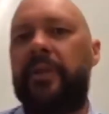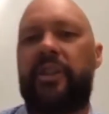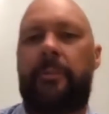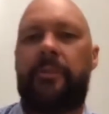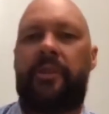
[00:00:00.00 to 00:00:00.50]
that
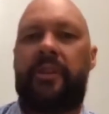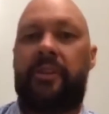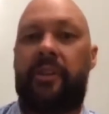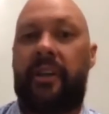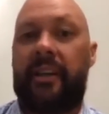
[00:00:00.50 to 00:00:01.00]
jumped on
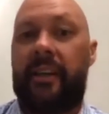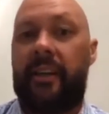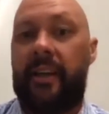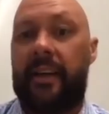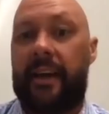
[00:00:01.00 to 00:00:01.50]
this
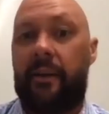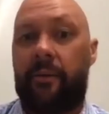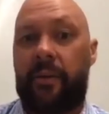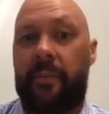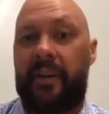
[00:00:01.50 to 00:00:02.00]
earlier and
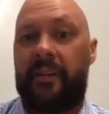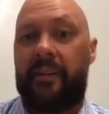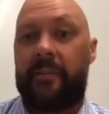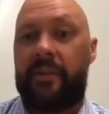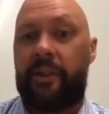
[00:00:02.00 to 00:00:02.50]
automated
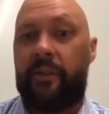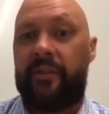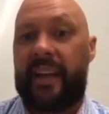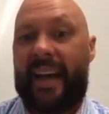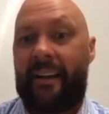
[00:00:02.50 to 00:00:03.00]

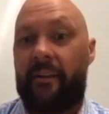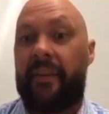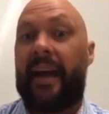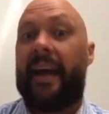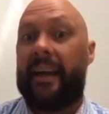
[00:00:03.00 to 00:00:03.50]
themselves out of
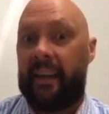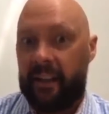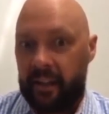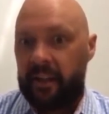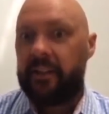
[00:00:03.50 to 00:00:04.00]

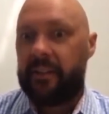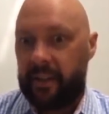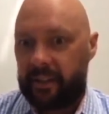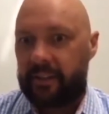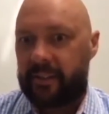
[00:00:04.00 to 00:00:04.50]
a
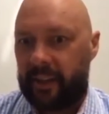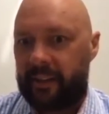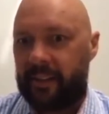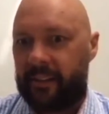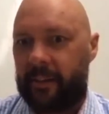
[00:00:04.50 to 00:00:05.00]

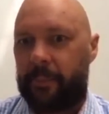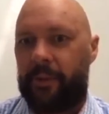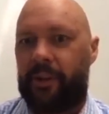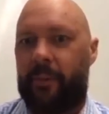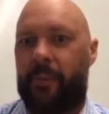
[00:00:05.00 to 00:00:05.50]
ticket-taking
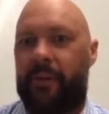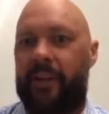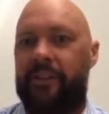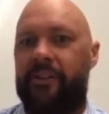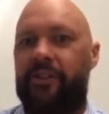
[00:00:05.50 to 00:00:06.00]
network
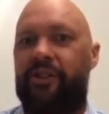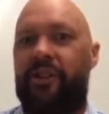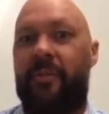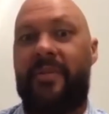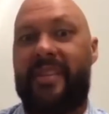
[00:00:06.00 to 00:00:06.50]
operations
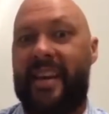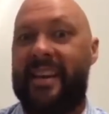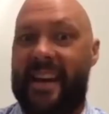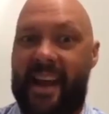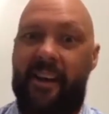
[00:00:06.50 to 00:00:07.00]
job, they're
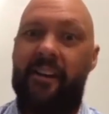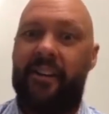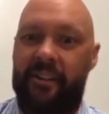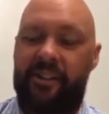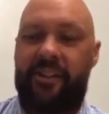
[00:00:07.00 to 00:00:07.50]
now
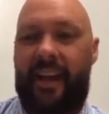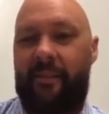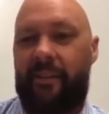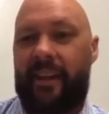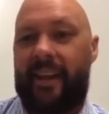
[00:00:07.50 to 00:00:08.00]
site
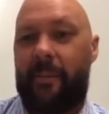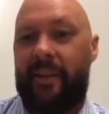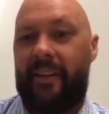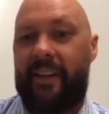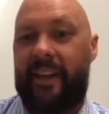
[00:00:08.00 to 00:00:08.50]

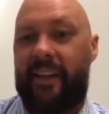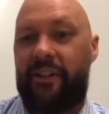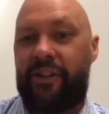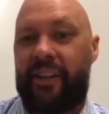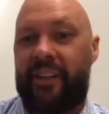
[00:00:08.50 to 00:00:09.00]
reliability
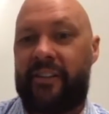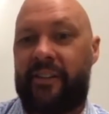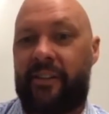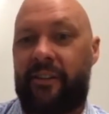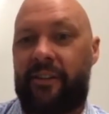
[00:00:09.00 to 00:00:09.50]
engineers
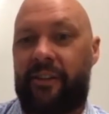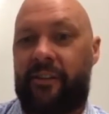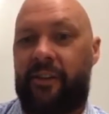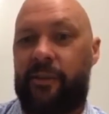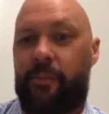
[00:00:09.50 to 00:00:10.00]
that are looking
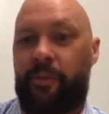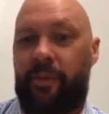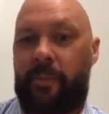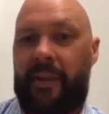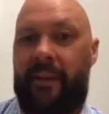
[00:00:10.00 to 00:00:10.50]
across
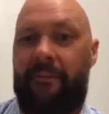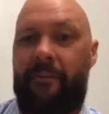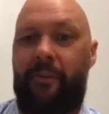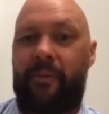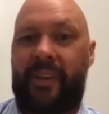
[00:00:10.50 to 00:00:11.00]
broader
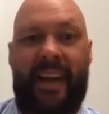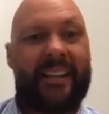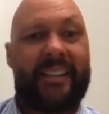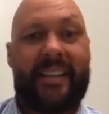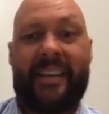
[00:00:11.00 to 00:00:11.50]
platforms, and
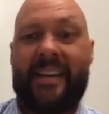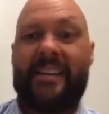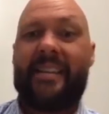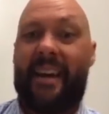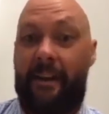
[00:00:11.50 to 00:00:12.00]
actually
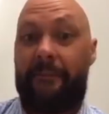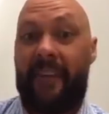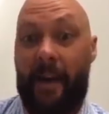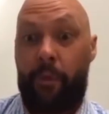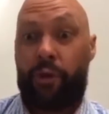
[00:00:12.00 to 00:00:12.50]
they are
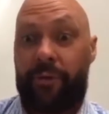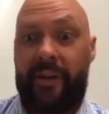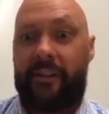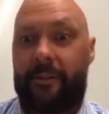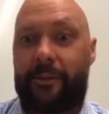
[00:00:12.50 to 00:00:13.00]
far more
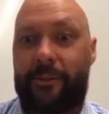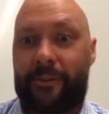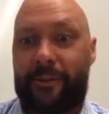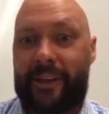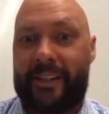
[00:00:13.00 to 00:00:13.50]
critical to an
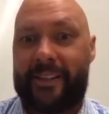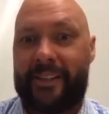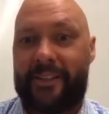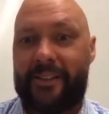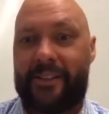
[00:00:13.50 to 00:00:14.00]

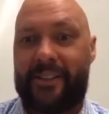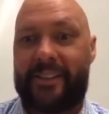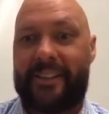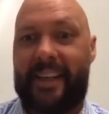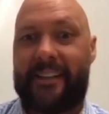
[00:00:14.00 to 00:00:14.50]
organization's
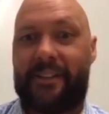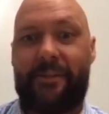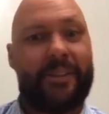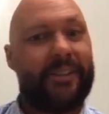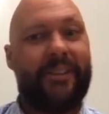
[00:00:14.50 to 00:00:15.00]
success. So